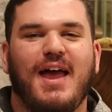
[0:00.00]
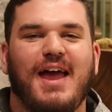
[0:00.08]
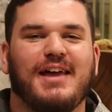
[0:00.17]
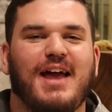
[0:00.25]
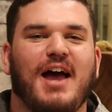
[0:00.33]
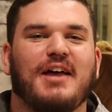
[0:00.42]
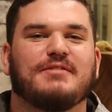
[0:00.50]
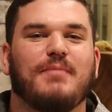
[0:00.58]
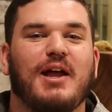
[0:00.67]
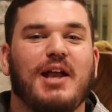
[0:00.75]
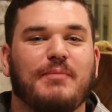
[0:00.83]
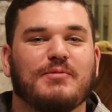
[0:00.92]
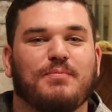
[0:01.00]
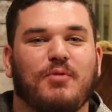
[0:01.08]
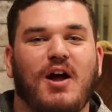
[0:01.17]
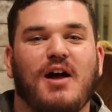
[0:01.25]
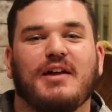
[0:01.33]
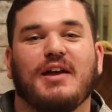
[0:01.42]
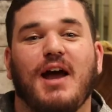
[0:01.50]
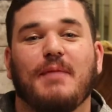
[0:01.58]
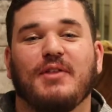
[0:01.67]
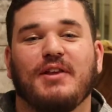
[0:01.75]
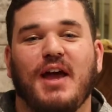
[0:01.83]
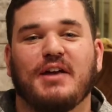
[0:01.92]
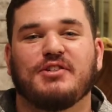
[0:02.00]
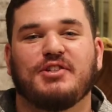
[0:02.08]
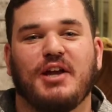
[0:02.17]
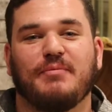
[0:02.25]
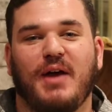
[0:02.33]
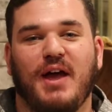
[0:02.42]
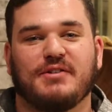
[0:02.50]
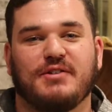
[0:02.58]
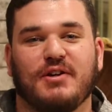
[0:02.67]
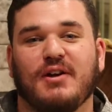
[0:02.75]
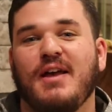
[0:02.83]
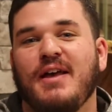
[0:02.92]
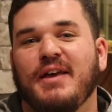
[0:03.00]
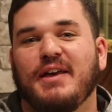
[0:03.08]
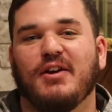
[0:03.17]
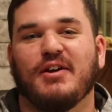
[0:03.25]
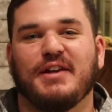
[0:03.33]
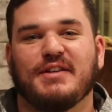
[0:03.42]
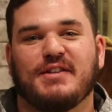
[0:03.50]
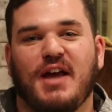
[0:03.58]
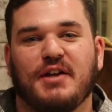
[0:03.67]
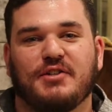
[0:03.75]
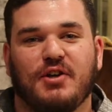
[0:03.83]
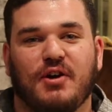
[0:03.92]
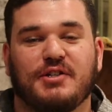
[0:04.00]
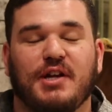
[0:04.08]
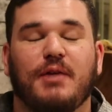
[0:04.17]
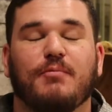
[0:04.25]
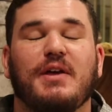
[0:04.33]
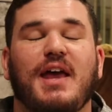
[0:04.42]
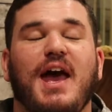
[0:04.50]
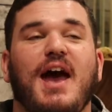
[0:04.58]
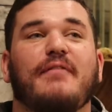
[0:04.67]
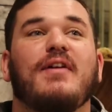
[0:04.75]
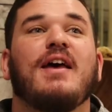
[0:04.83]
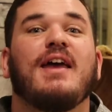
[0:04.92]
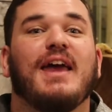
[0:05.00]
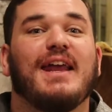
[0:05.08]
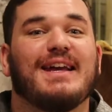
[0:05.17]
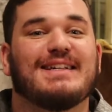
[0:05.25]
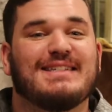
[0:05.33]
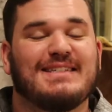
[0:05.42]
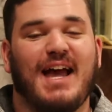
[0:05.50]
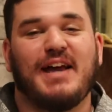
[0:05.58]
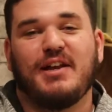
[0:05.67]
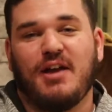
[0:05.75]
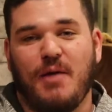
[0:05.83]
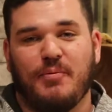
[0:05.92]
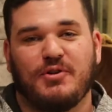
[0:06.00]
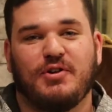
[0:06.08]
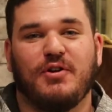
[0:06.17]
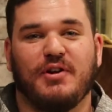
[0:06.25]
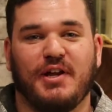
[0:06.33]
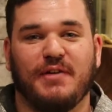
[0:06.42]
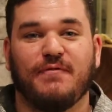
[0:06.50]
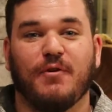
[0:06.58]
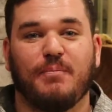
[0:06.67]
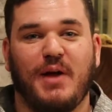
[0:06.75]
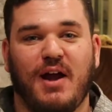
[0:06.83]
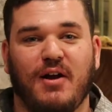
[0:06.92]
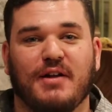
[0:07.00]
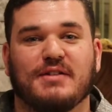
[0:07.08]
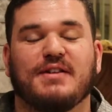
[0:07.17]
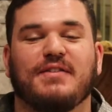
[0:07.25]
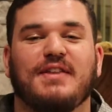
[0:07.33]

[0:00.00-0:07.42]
Hey guys, my name's Brock and I'm the next gen pastor here at Eastside Church, and we have an exciting opportunity for parents.